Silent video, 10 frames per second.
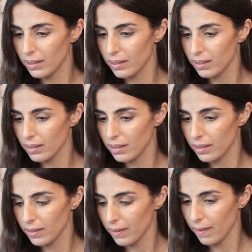
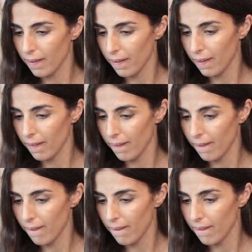
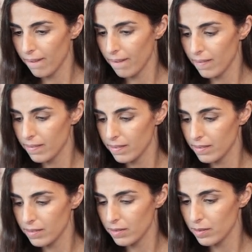
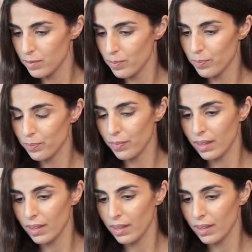(silence)